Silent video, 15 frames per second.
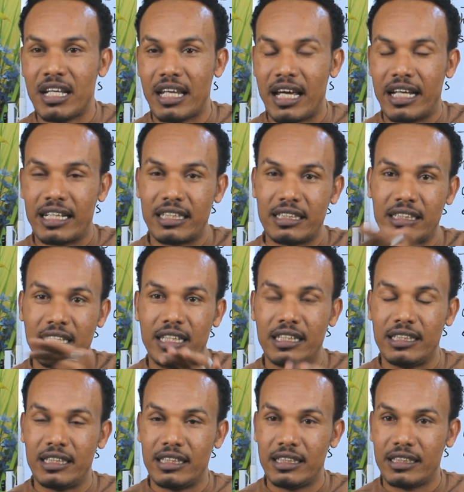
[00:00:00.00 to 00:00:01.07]
I mean, like,
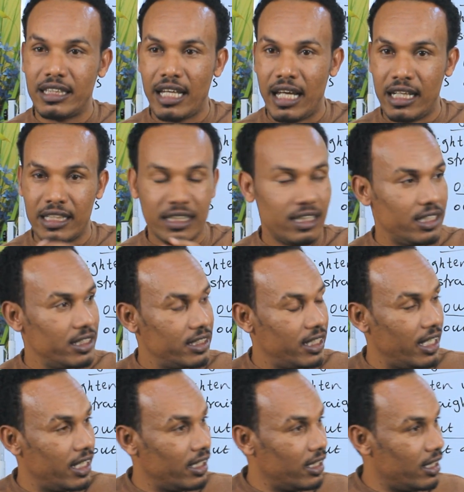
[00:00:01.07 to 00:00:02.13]
till
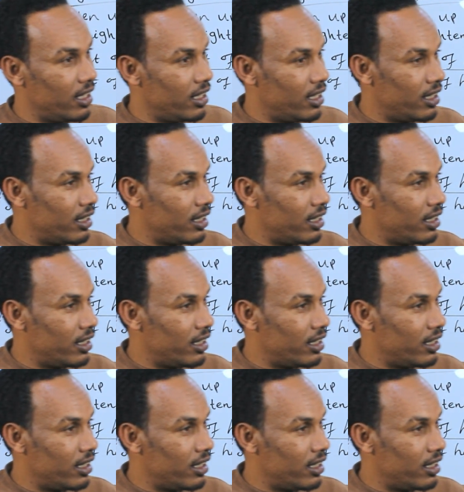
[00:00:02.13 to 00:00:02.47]
17,